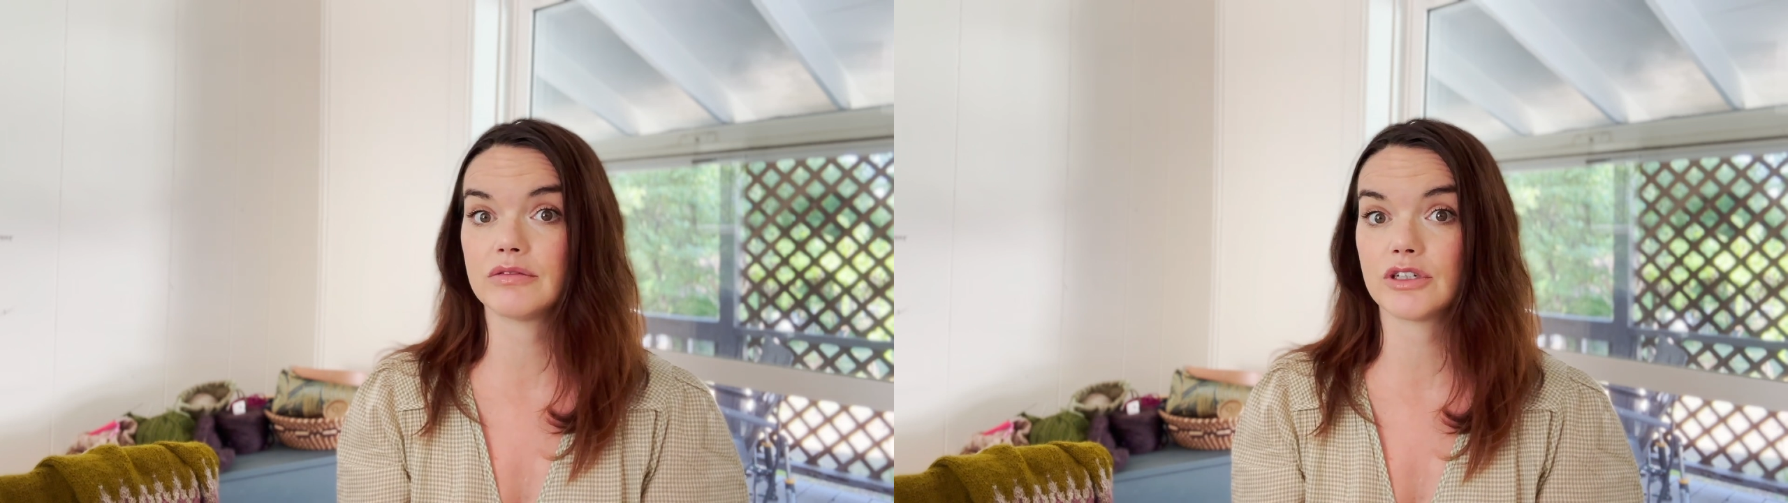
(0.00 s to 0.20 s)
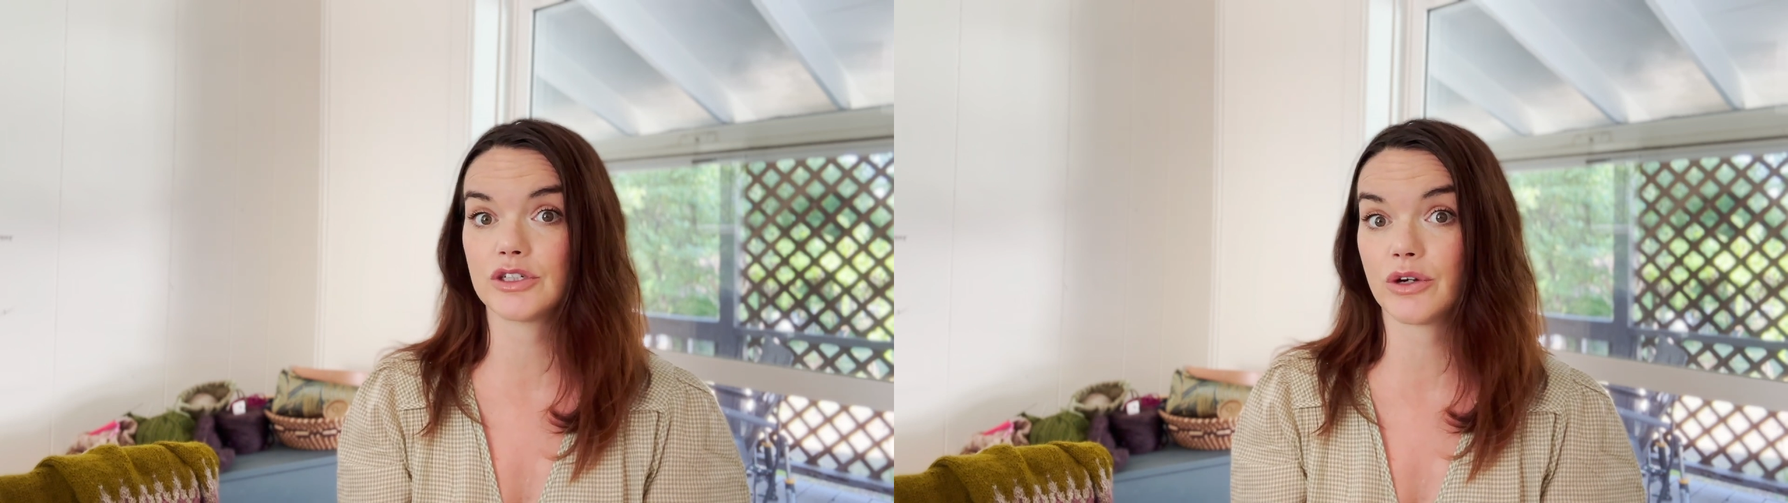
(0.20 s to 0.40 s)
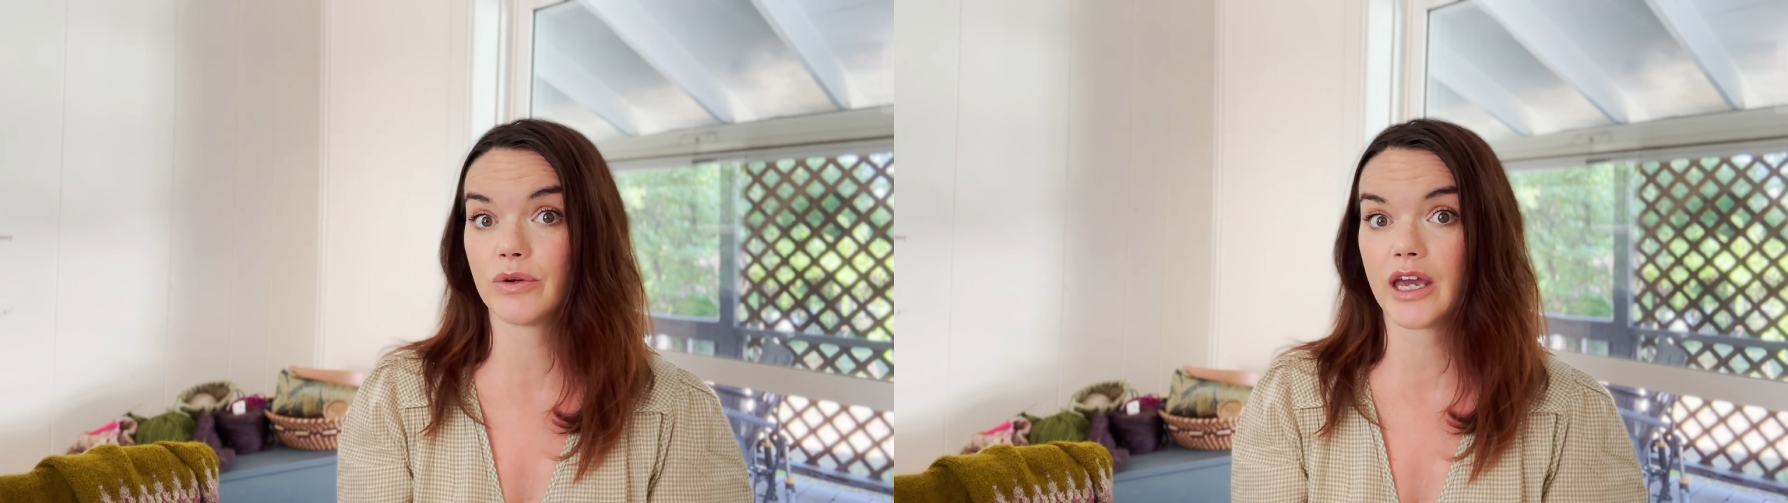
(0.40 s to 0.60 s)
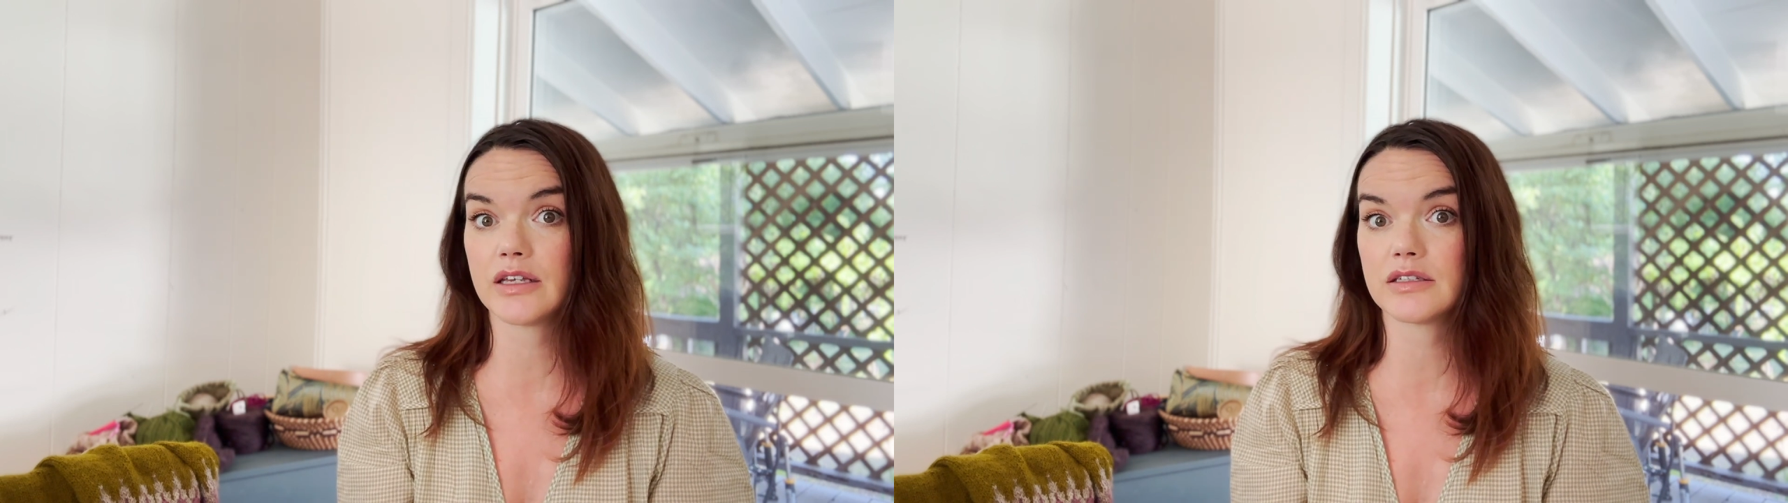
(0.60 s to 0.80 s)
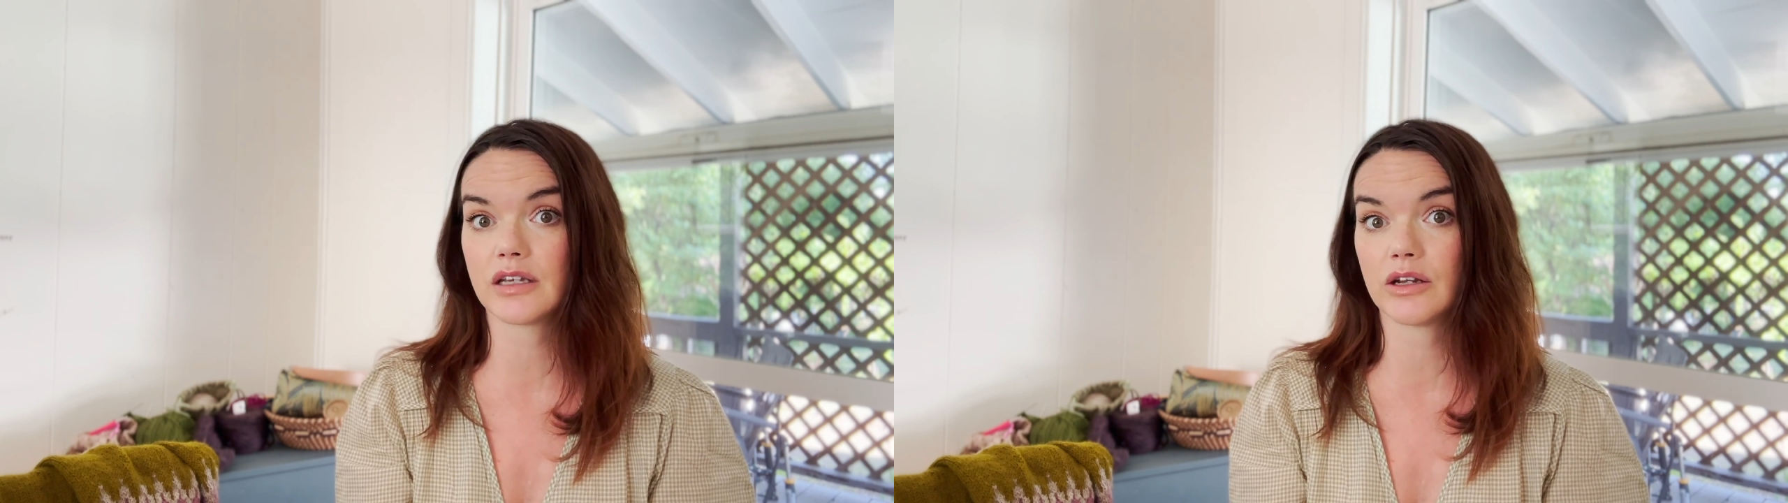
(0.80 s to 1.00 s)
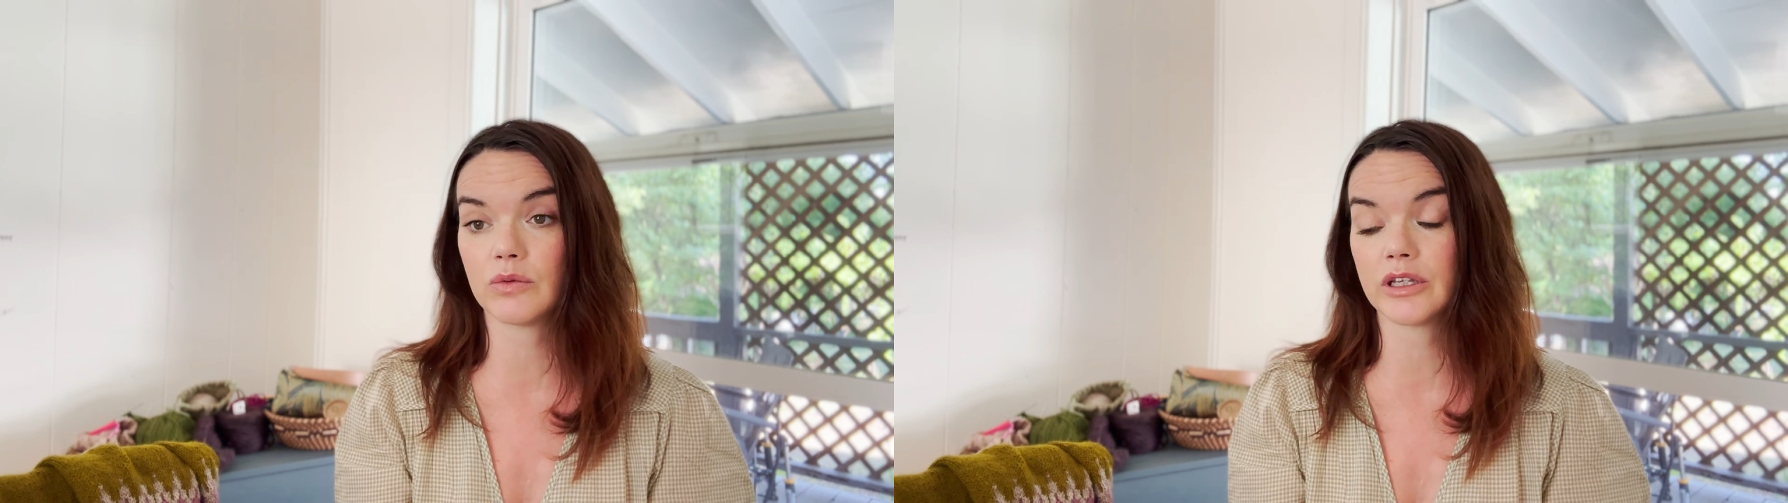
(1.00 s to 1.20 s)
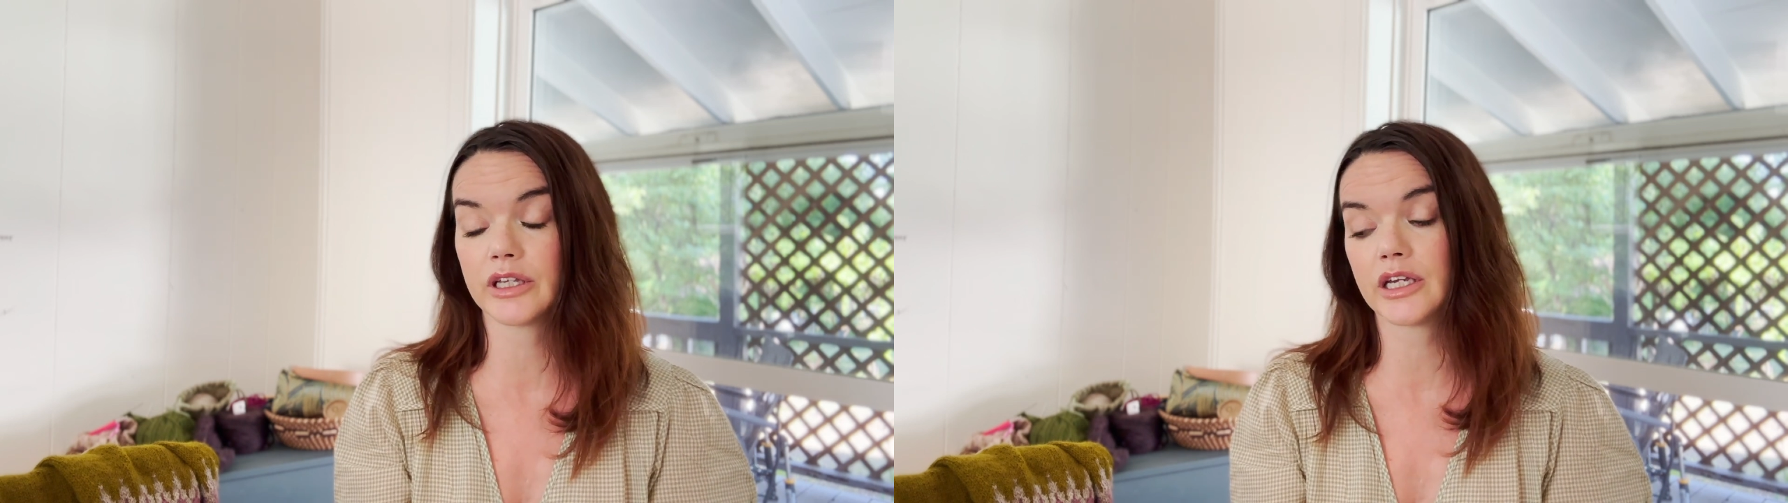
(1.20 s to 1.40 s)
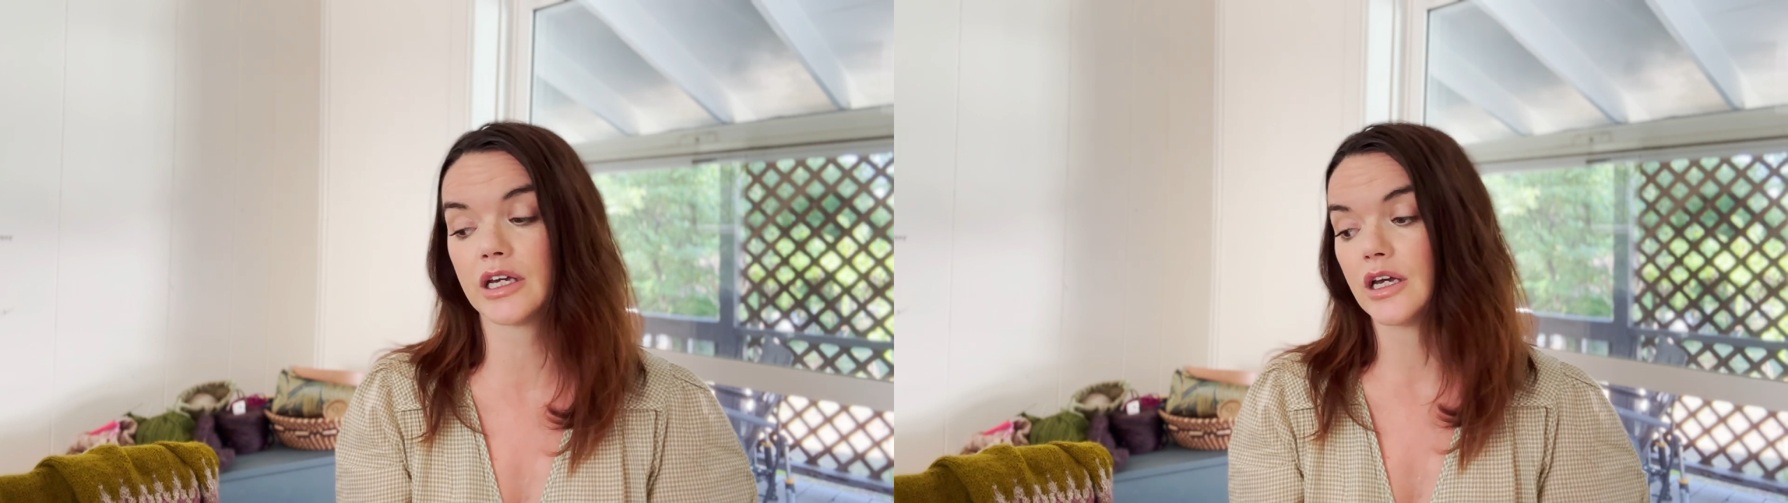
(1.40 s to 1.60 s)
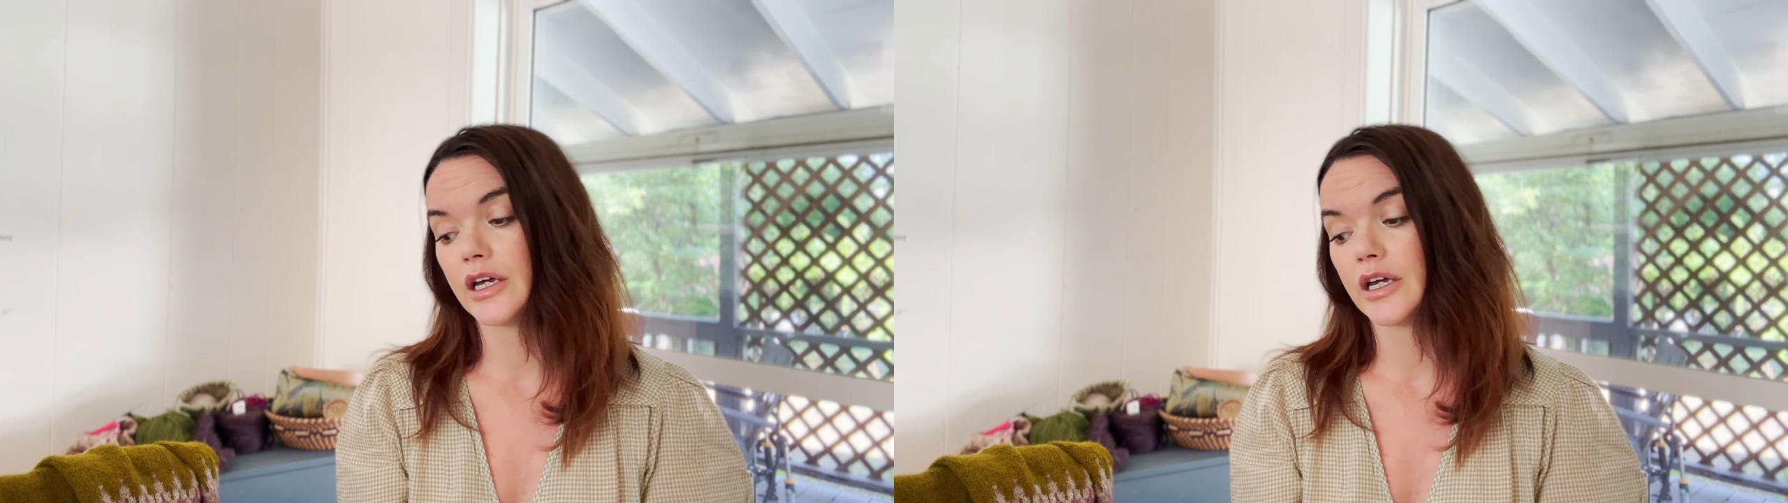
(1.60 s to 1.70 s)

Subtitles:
to showcase and really